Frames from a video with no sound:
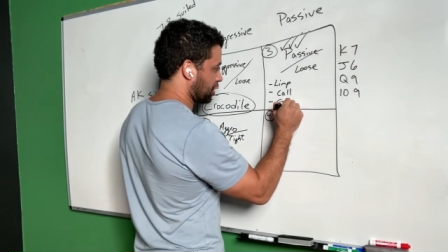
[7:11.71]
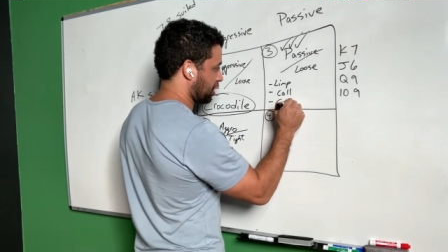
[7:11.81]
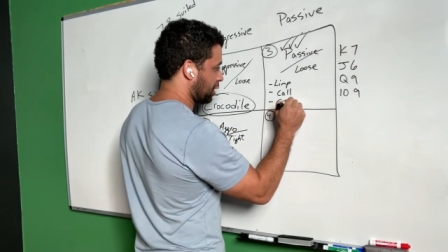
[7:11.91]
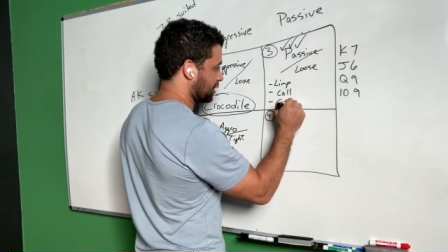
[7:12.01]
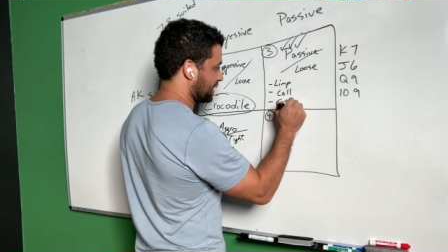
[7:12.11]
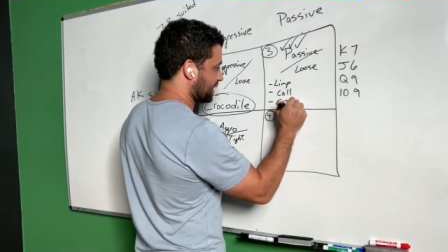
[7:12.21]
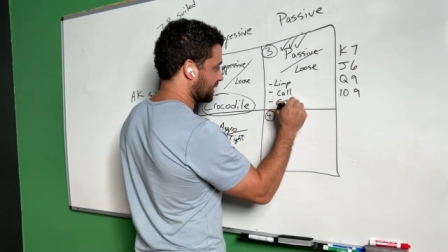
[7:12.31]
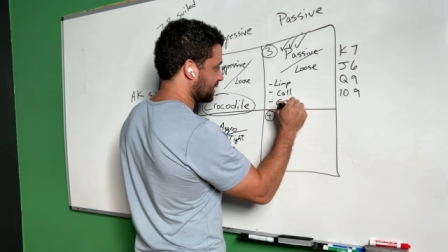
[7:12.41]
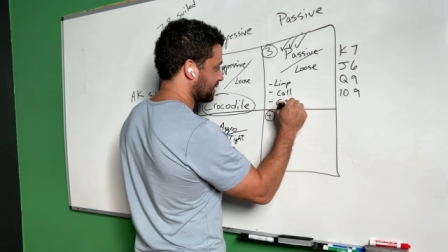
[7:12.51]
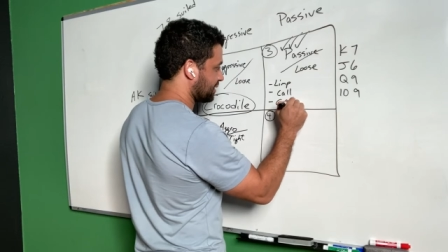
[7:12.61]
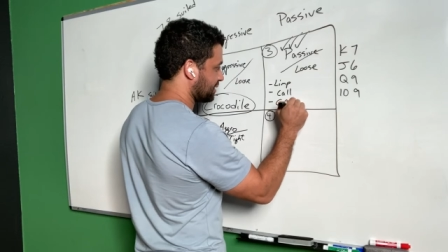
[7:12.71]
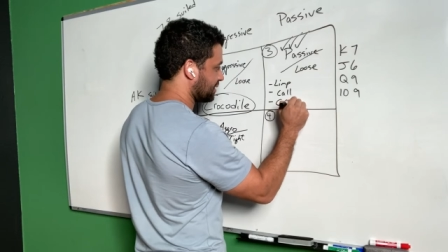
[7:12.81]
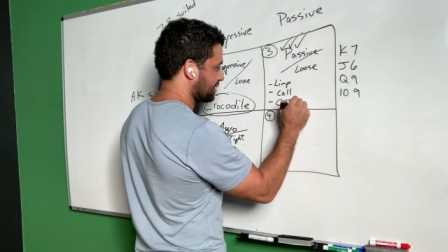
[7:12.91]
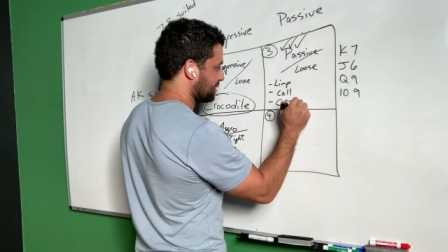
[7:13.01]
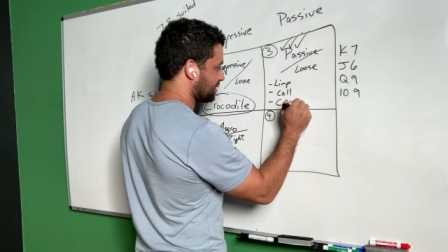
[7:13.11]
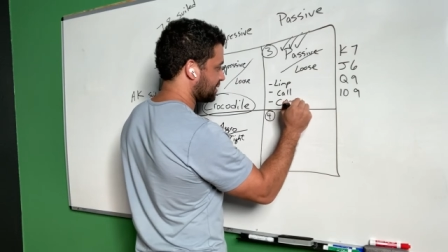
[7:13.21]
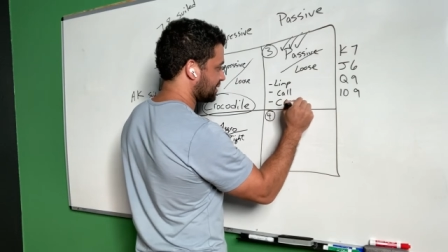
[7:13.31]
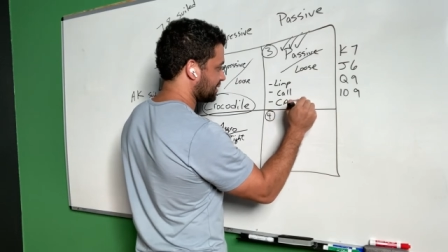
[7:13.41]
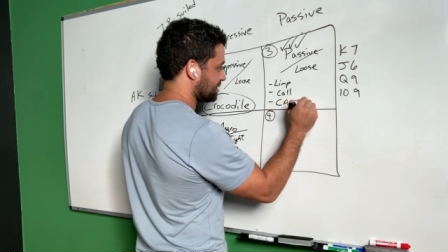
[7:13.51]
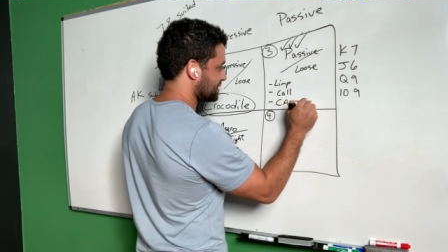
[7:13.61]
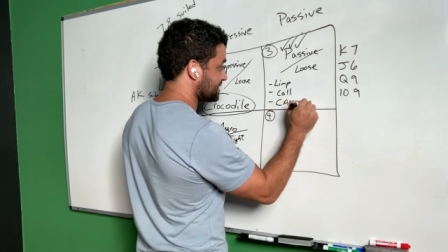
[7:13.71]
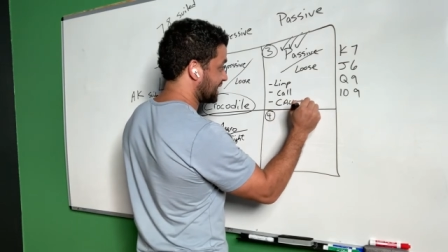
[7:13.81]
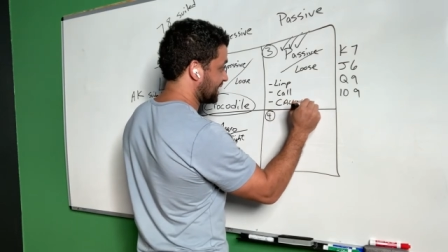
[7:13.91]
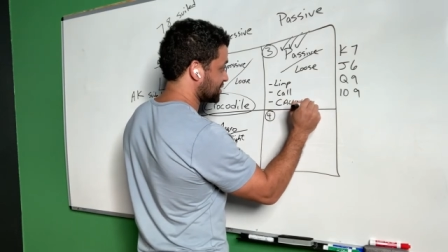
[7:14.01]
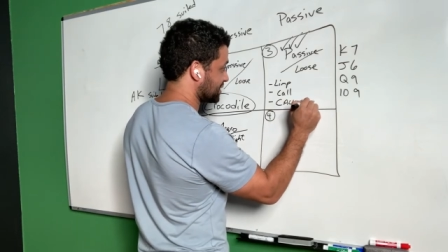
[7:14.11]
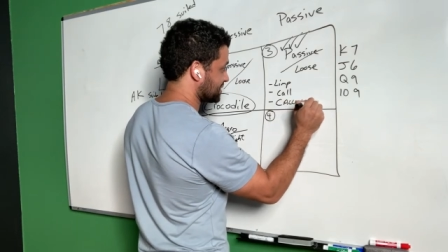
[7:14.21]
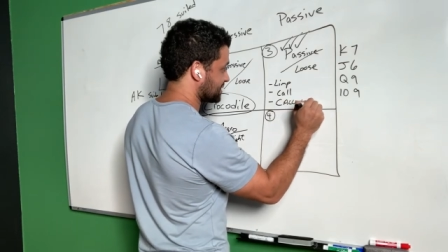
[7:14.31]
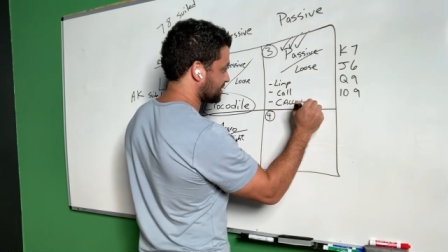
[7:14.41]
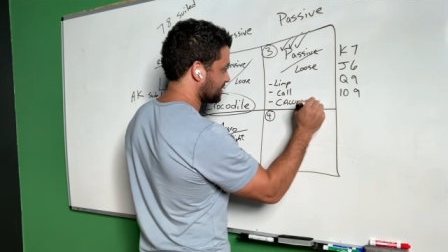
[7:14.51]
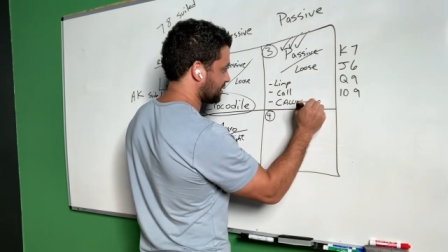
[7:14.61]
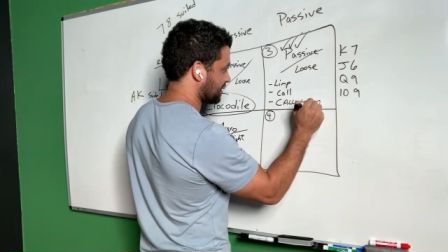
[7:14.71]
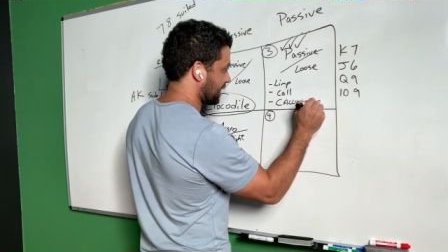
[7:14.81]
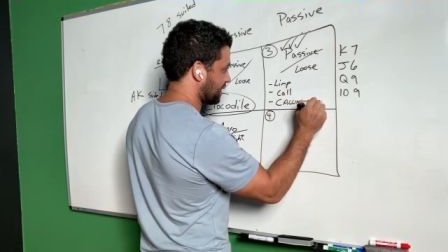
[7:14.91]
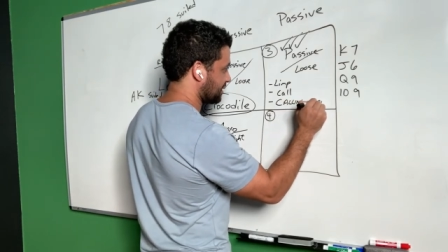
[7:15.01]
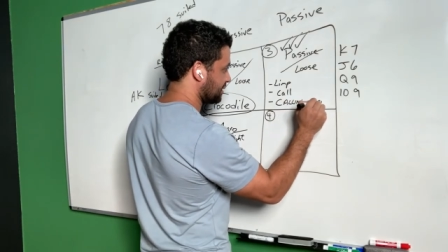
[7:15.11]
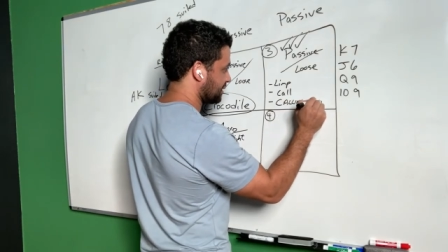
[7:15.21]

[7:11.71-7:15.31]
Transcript: calling stations, okay?